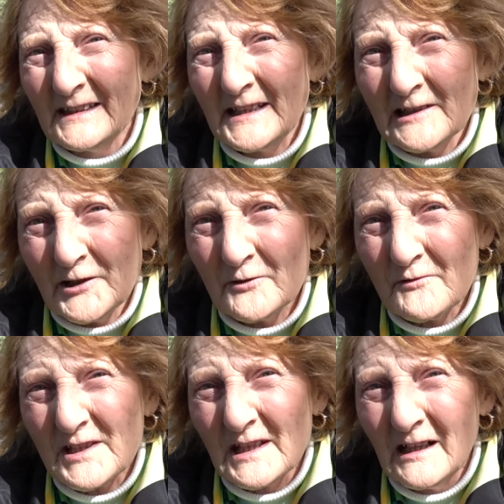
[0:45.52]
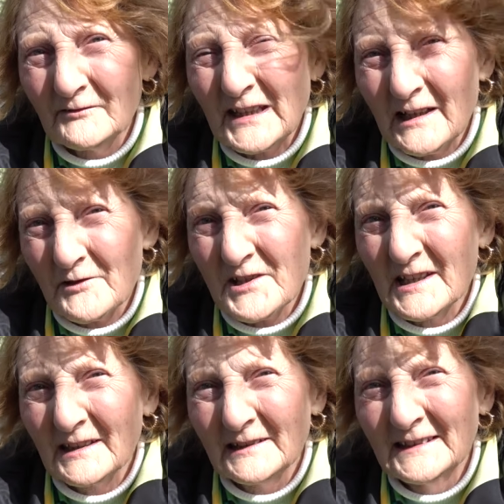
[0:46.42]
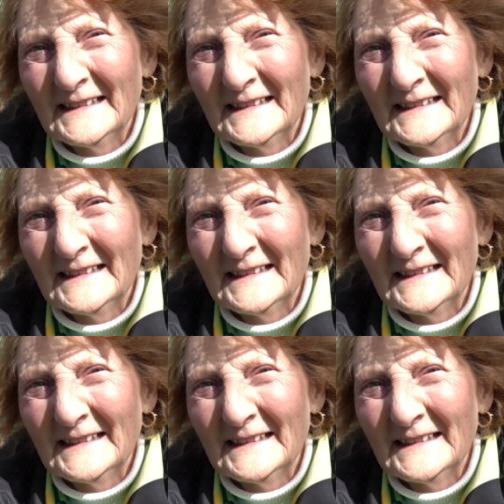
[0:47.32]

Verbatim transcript: Neil Hughes from Gallows Hill.